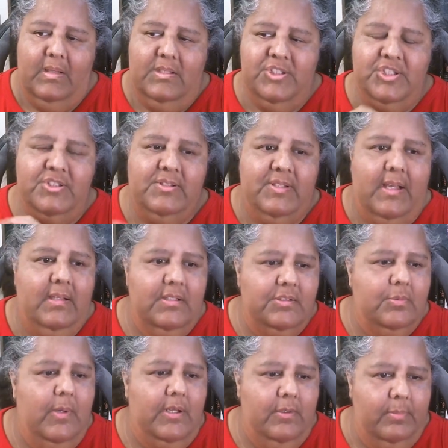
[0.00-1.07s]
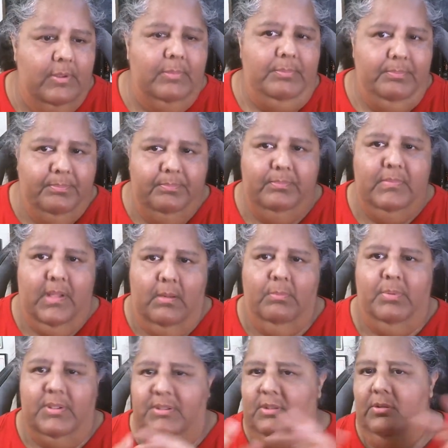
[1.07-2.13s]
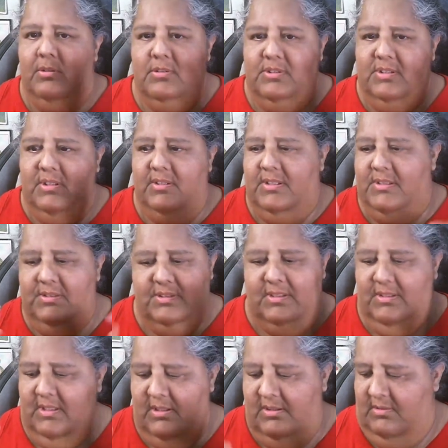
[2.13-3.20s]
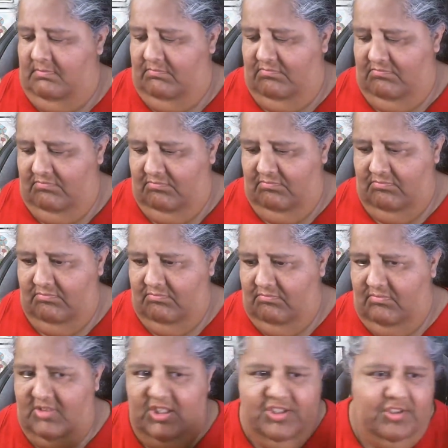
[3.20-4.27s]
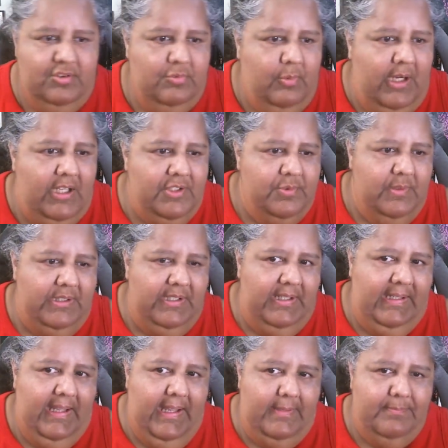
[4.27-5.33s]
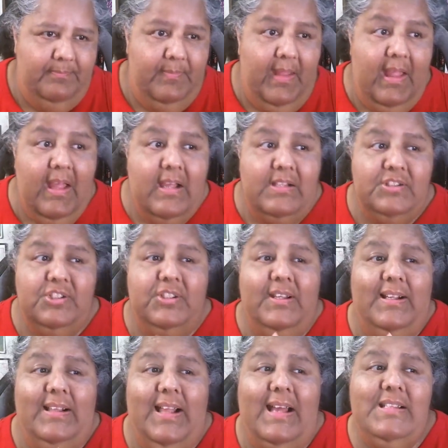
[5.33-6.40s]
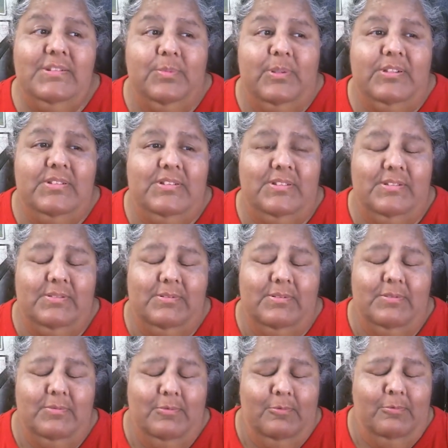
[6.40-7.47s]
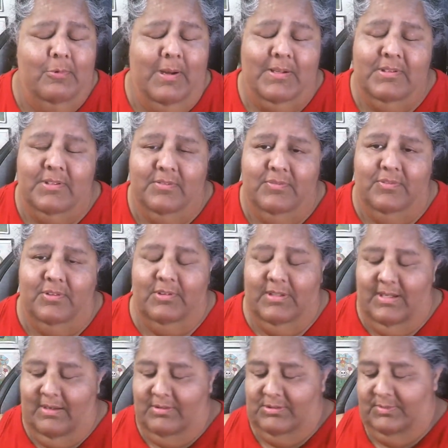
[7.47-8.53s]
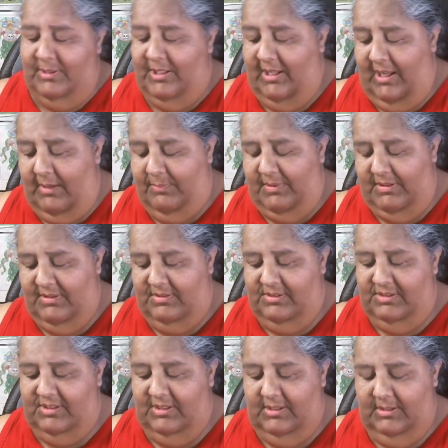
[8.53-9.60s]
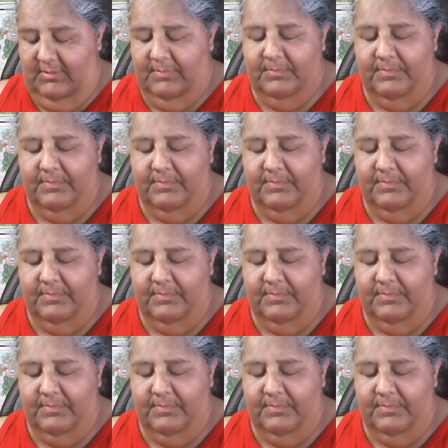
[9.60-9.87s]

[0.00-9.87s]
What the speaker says: Giselle is one of them that bought the whole series, and then they just watch when they can. So the class was wonderful, and I was very happy to see